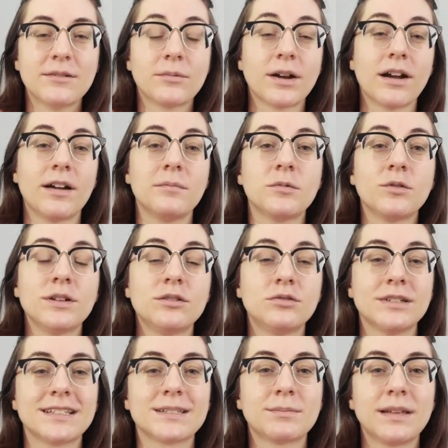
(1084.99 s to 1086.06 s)
where I'm going to
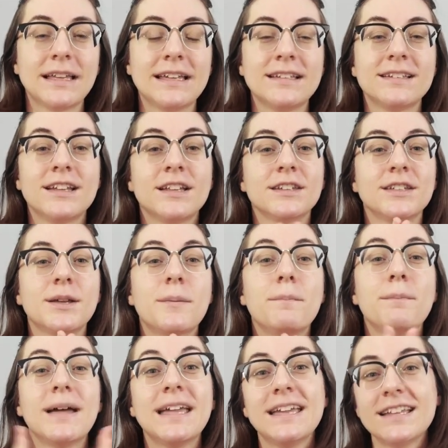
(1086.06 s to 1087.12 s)
explain the
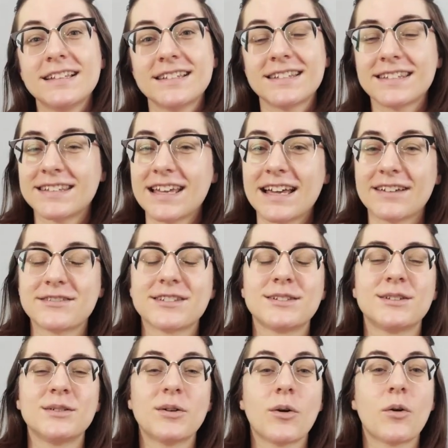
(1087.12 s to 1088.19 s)
main steps
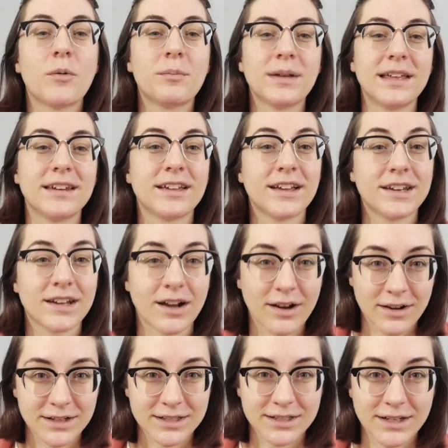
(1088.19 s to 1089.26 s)
to open an
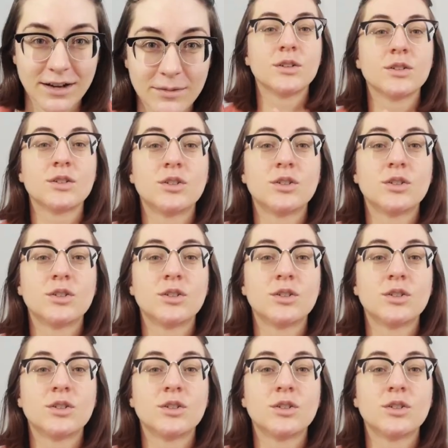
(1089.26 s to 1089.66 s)
art shop.